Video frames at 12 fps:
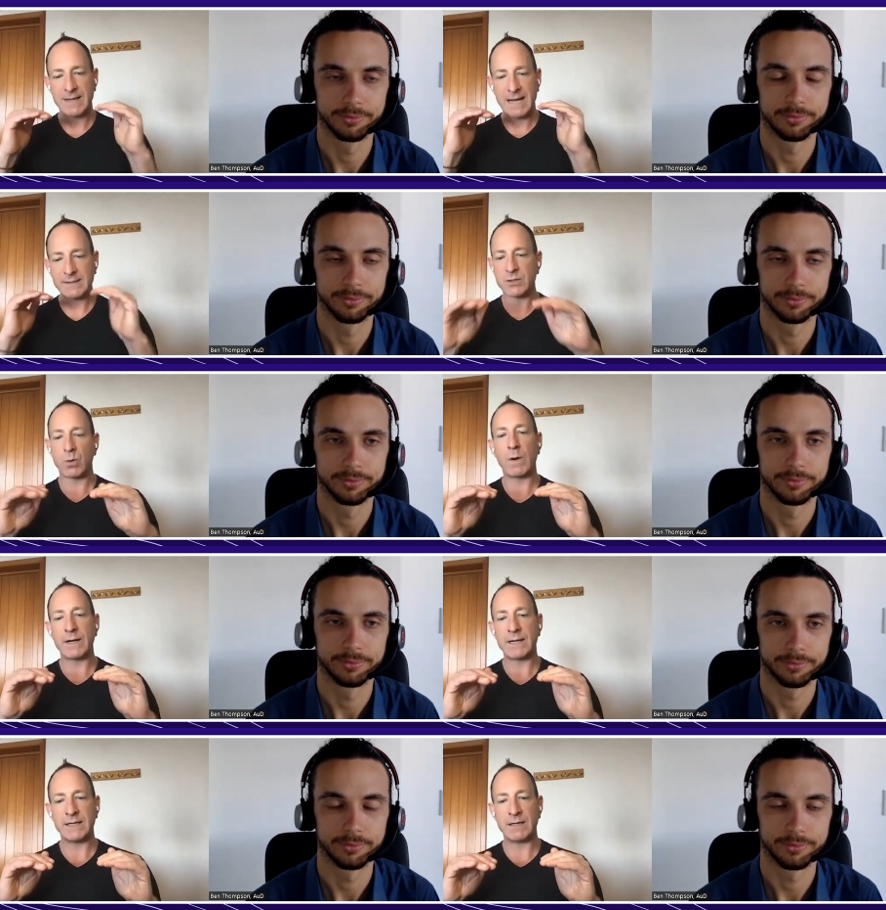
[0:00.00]
Speaker 1: that's
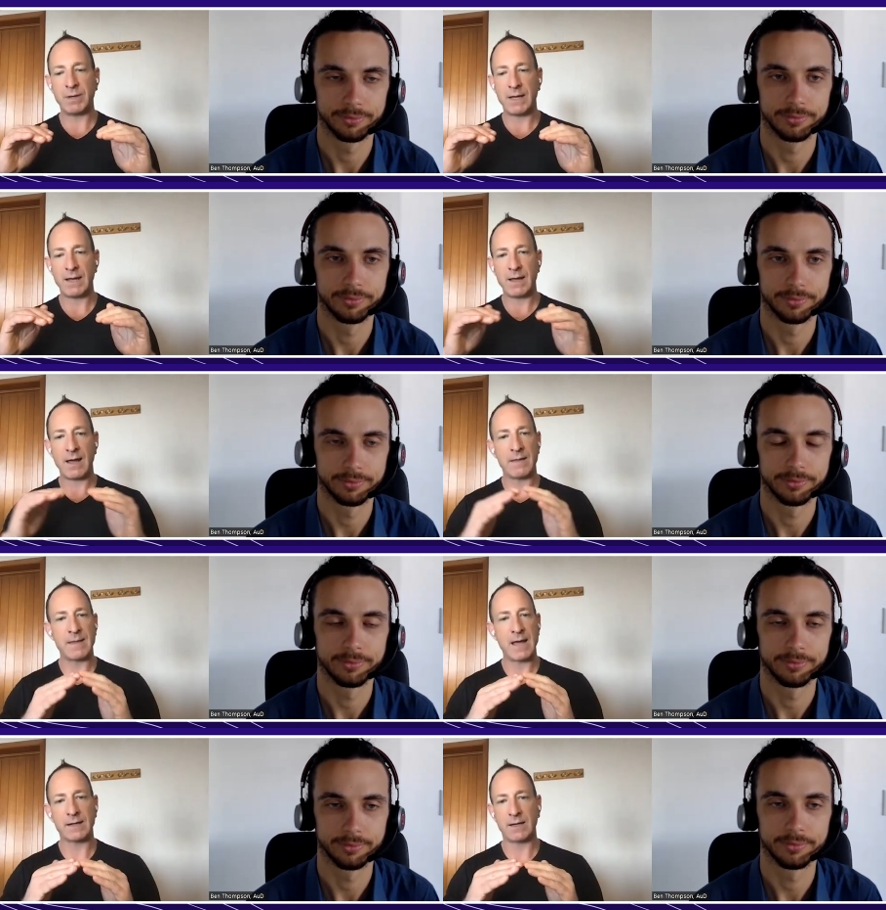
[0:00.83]
20 dB,
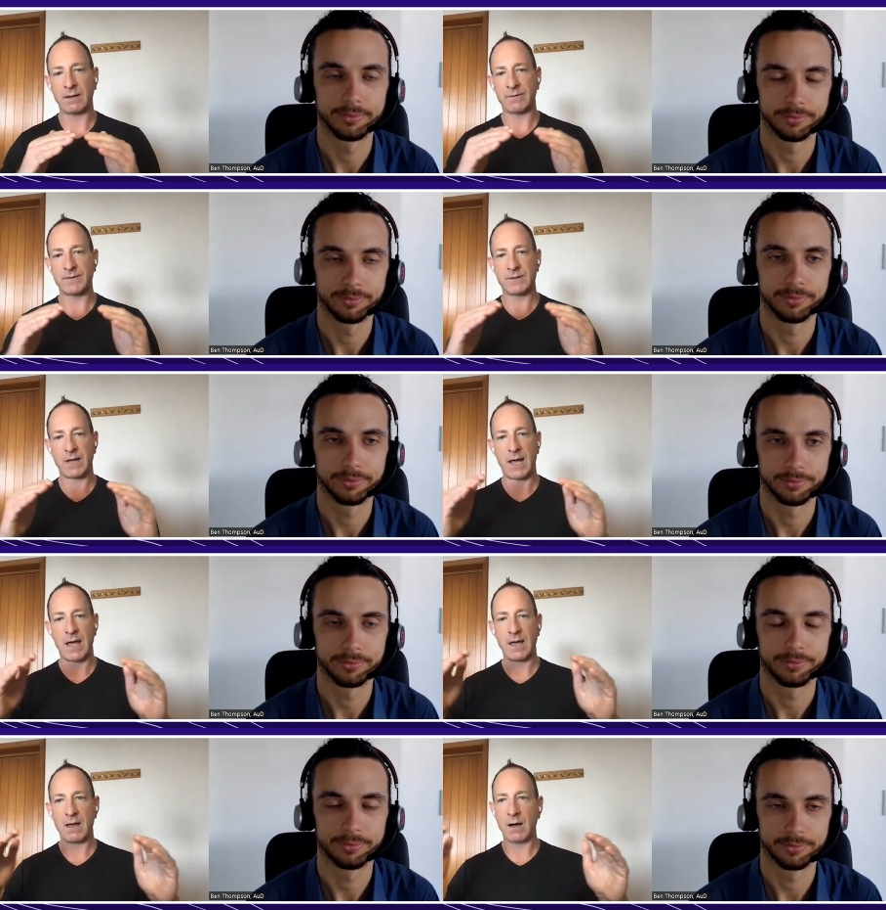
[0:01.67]
and that gives
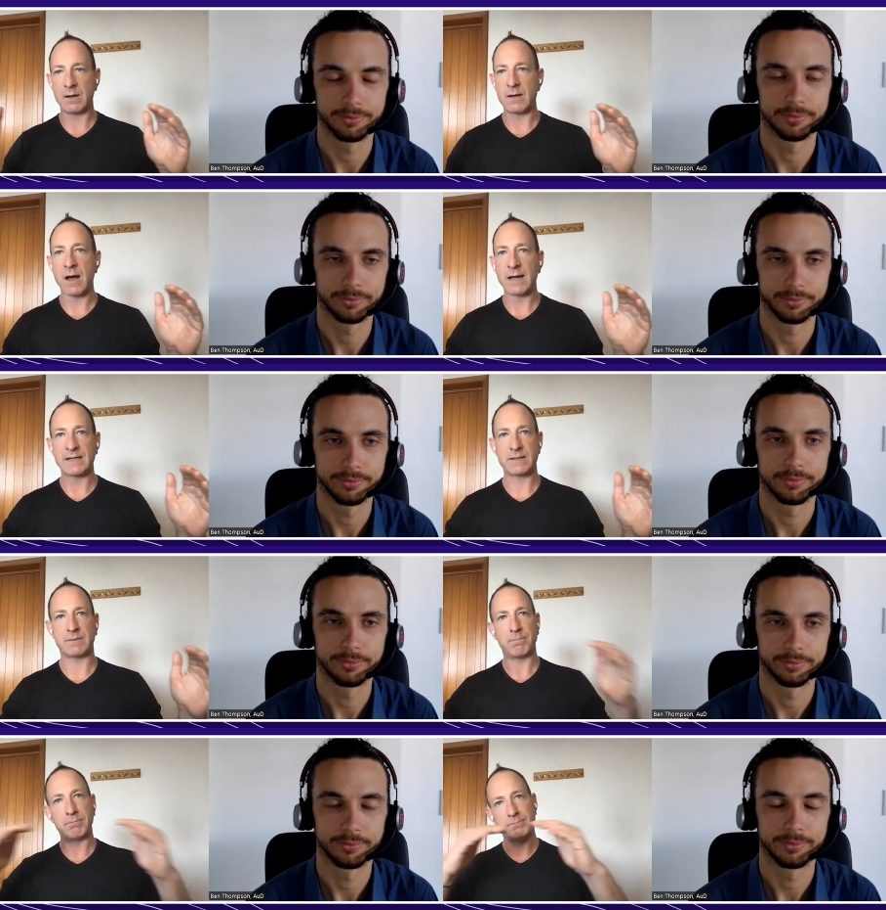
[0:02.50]
a
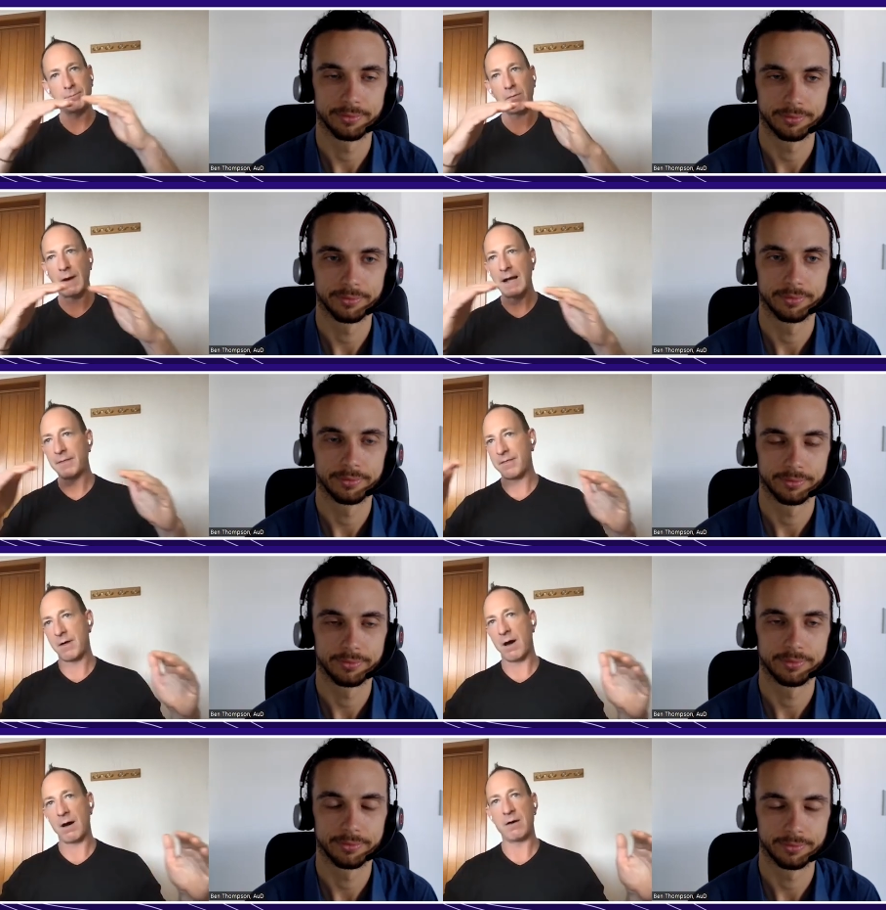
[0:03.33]
nice
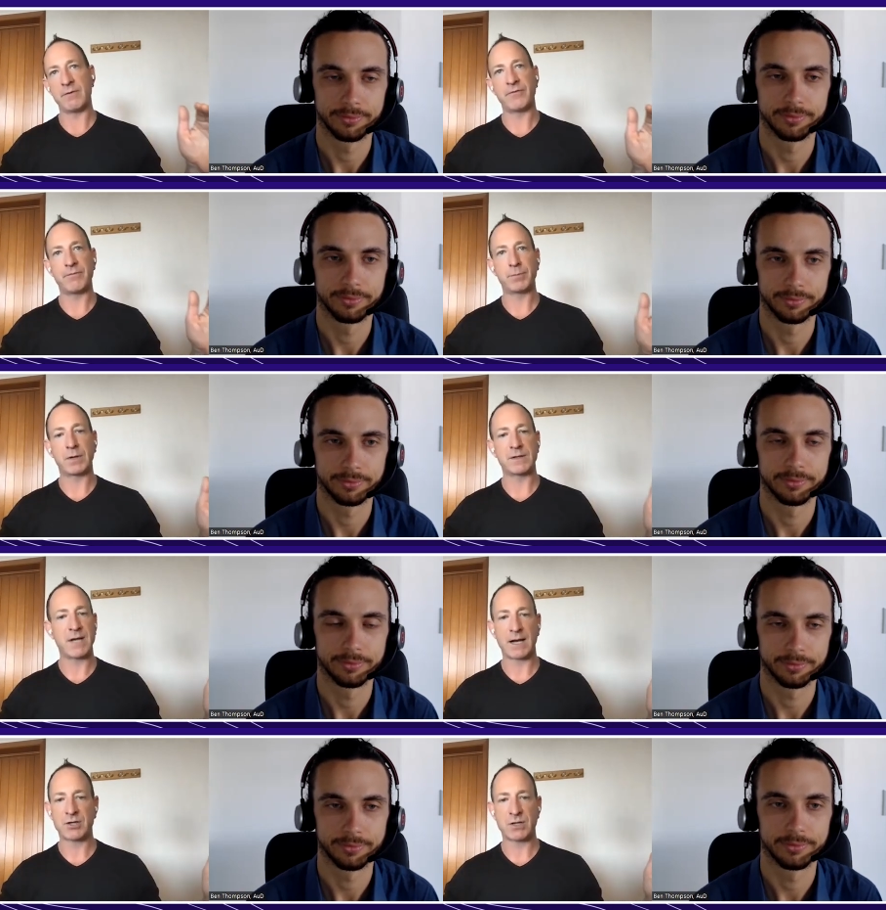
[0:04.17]
breadth of
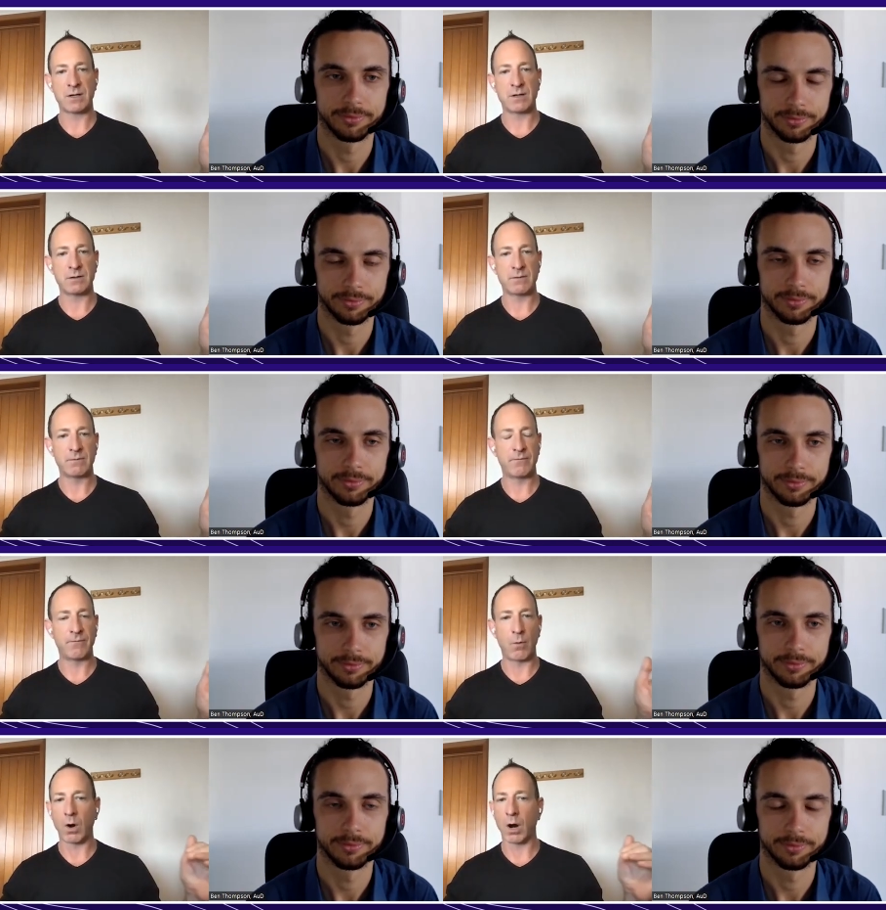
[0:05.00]
protection
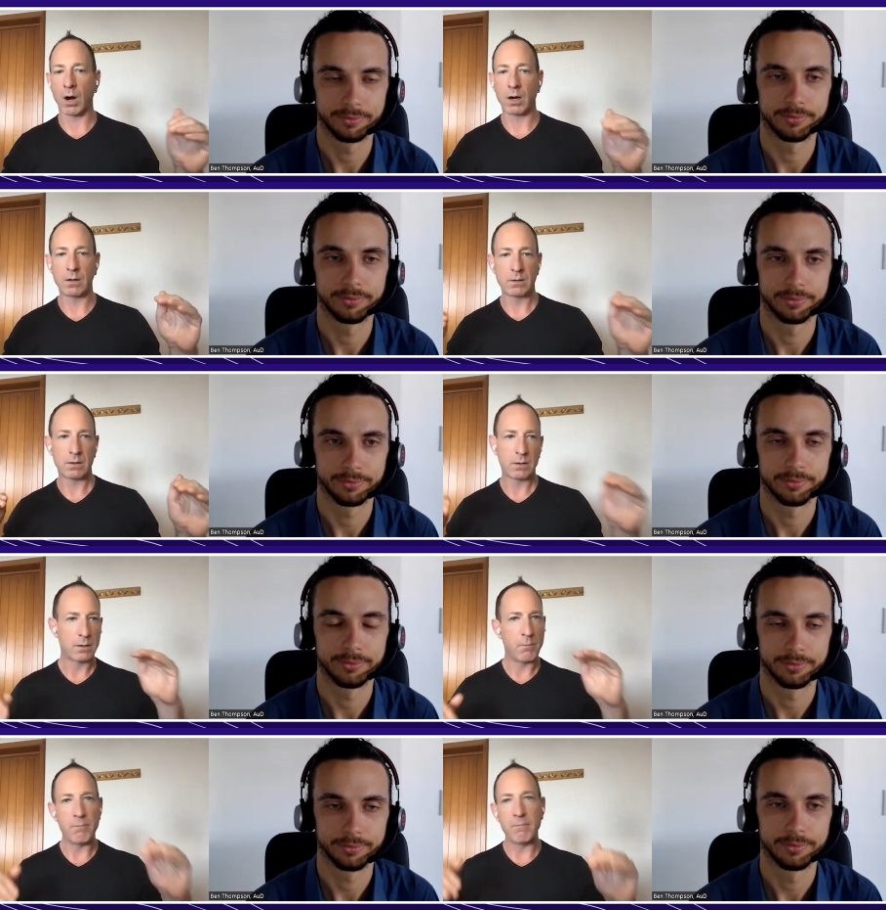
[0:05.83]
for
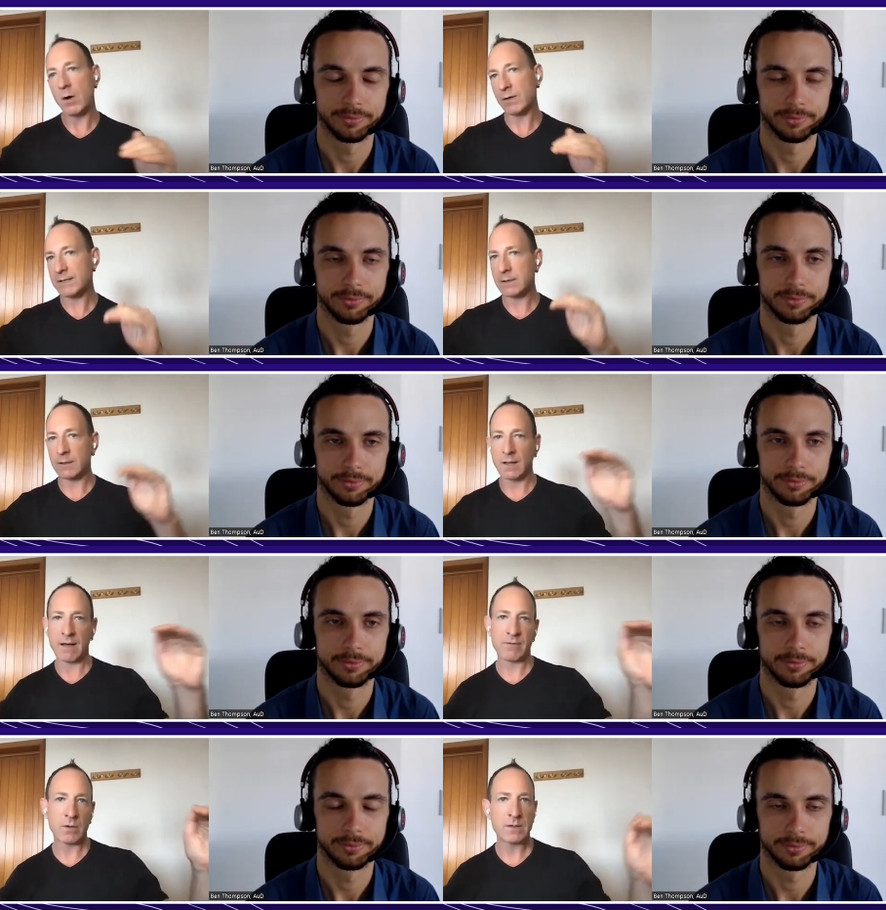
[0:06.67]
most
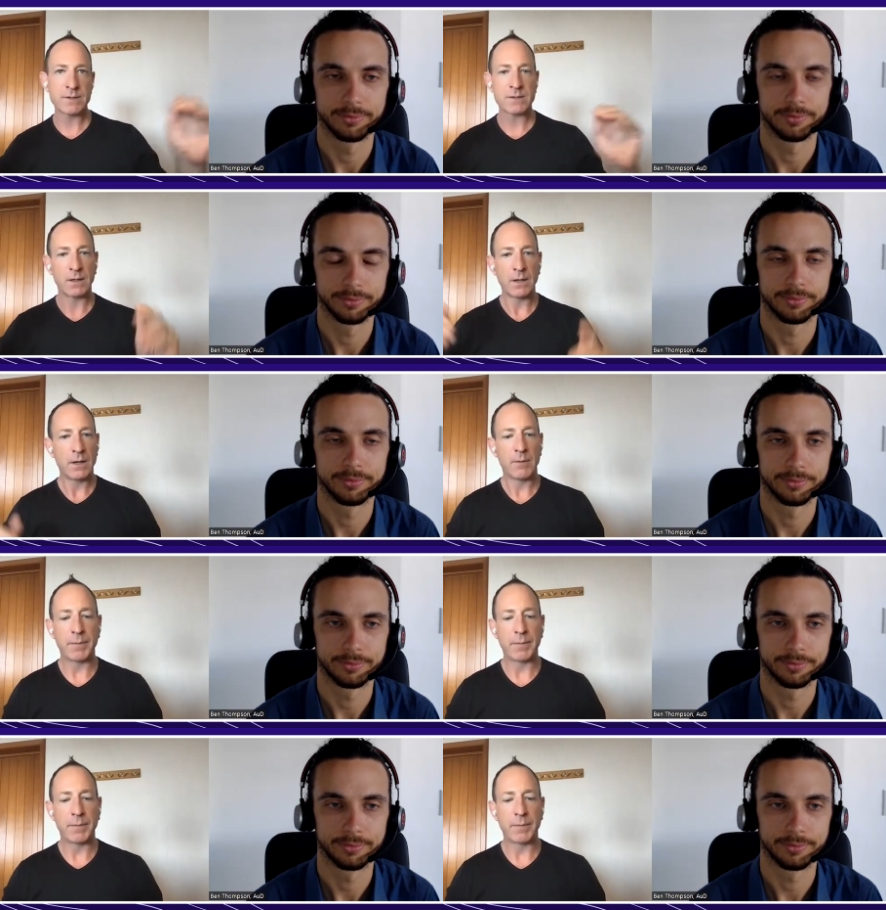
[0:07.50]
levels.